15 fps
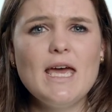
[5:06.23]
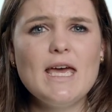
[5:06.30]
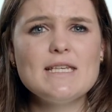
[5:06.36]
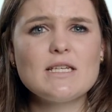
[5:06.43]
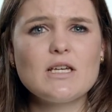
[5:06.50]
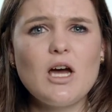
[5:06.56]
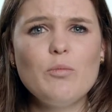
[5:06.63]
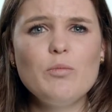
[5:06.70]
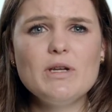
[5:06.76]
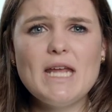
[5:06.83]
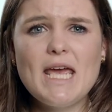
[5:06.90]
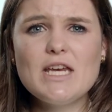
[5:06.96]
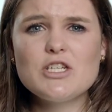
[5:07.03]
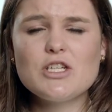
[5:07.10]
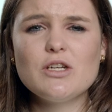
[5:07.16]
is a
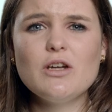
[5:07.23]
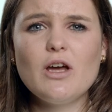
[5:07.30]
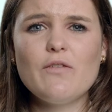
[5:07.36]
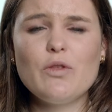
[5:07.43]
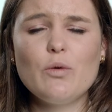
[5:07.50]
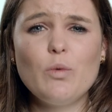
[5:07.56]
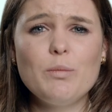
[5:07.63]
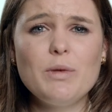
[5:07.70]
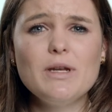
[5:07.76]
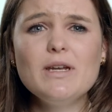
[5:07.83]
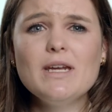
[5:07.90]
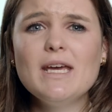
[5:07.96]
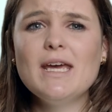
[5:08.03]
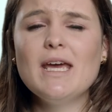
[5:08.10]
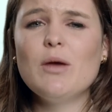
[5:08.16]
combination of the
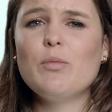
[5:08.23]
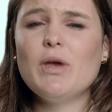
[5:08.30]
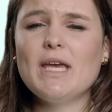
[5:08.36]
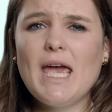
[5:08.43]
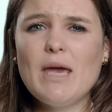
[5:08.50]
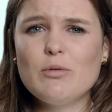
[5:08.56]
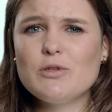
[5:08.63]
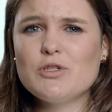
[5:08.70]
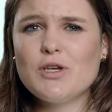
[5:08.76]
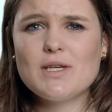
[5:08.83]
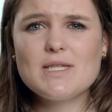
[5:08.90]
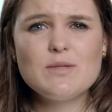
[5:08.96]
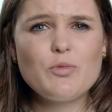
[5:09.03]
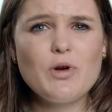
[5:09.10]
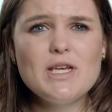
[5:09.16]
woman being able to
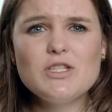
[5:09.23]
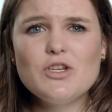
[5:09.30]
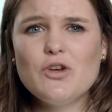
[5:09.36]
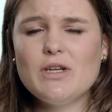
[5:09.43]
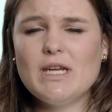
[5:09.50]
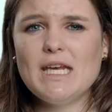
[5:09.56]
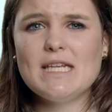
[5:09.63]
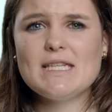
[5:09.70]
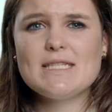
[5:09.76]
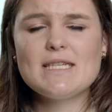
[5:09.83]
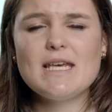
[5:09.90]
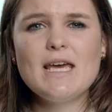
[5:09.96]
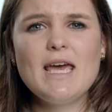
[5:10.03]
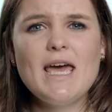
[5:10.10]
express her needs